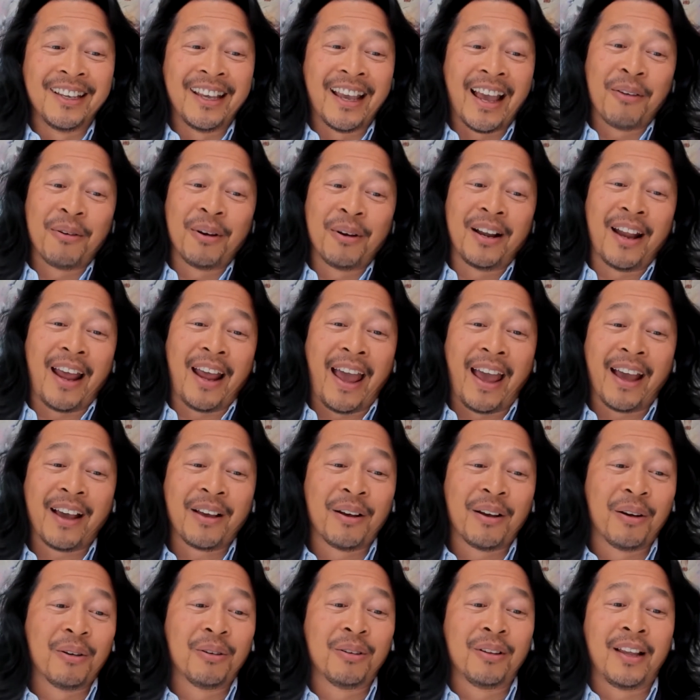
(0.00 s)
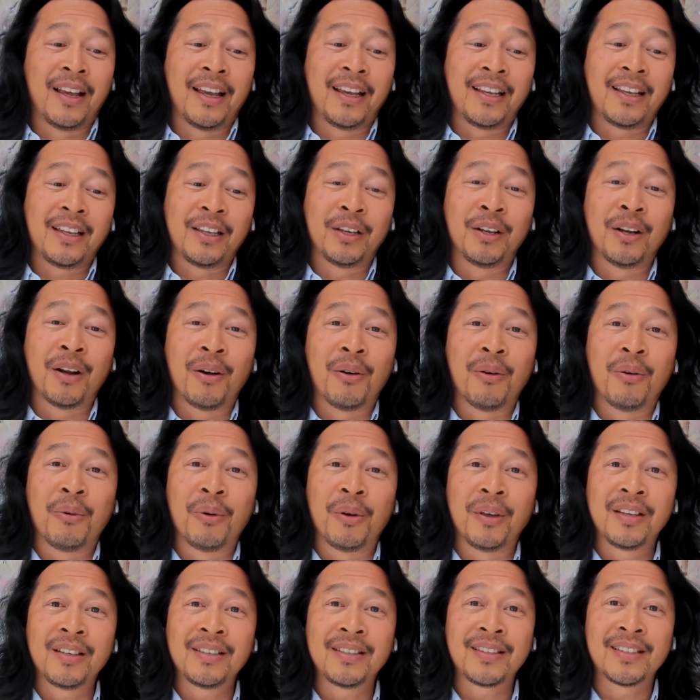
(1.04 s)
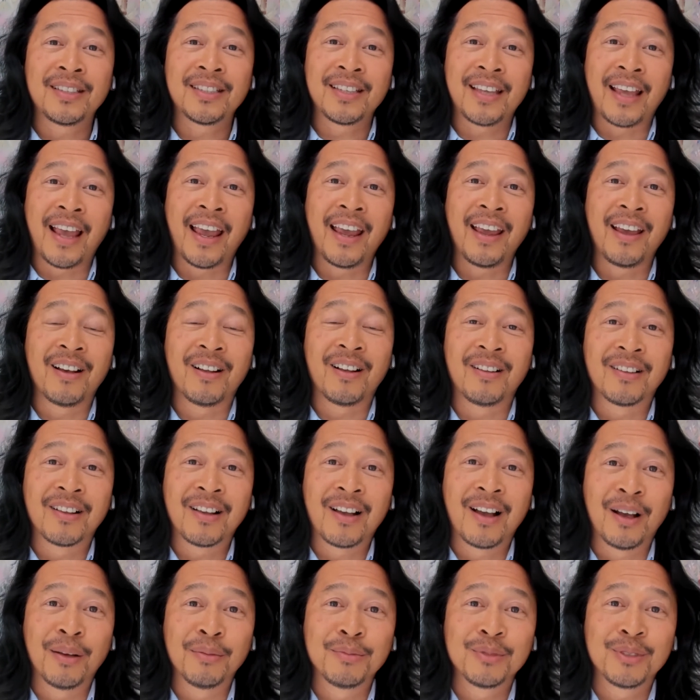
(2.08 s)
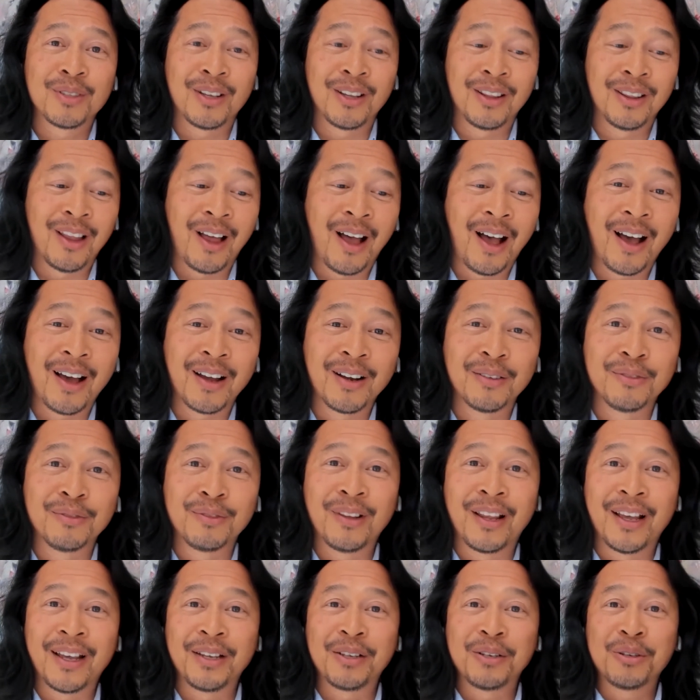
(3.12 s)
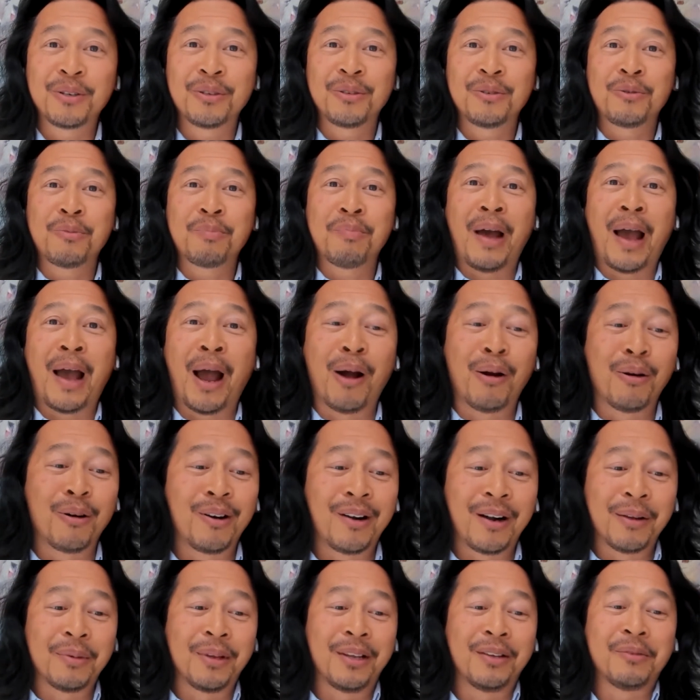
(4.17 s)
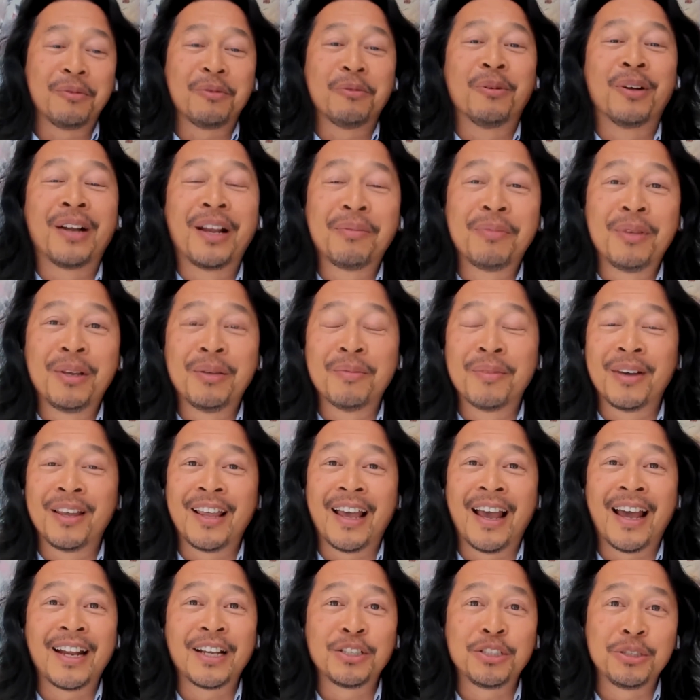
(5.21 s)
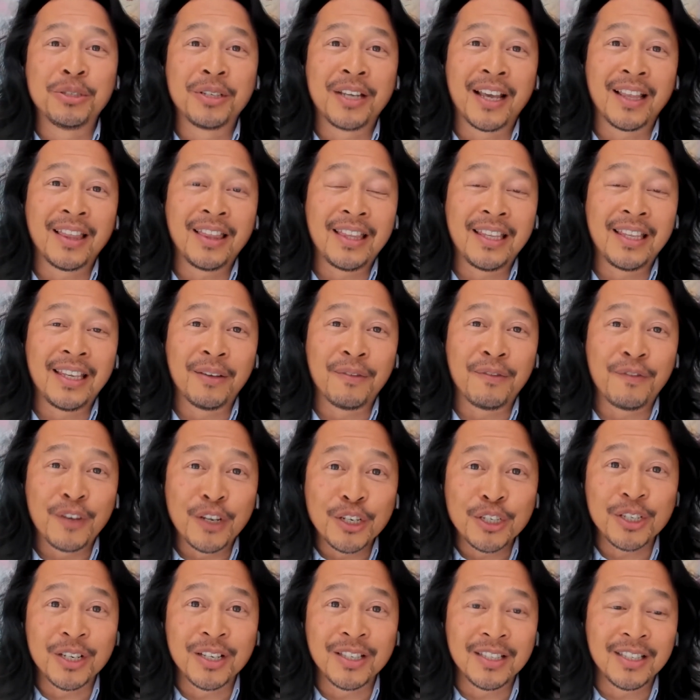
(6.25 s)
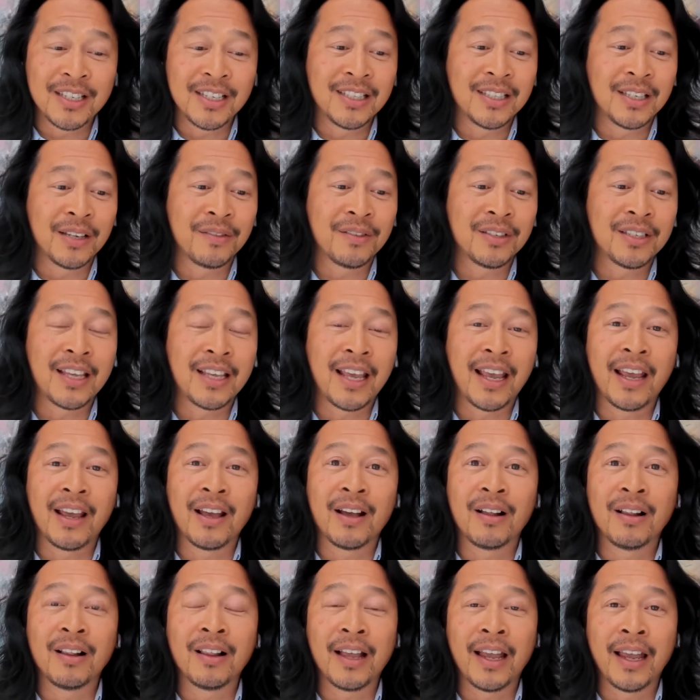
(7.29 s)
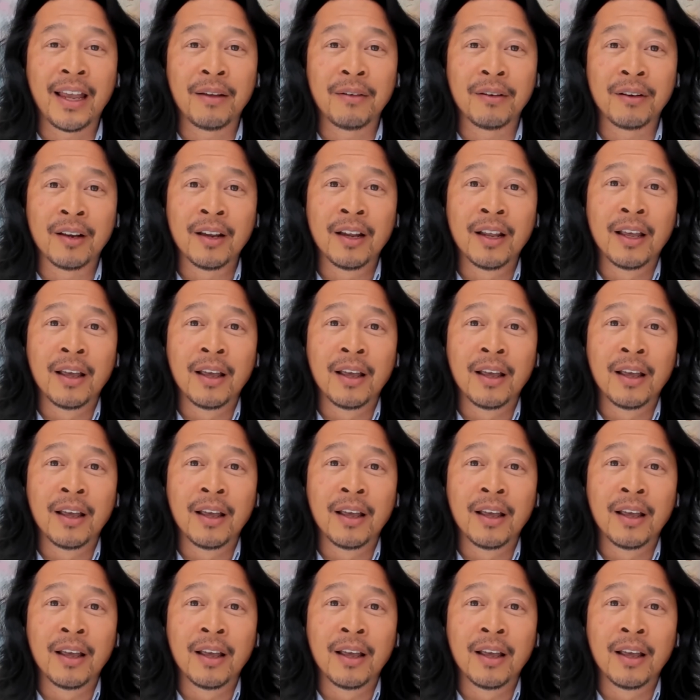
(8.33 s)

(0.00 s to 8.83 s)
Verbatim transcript: yeah, I would echo like, you know, with scale comes a lot of like power. I mean, what I mean by that is you get the efficiencies of scale. And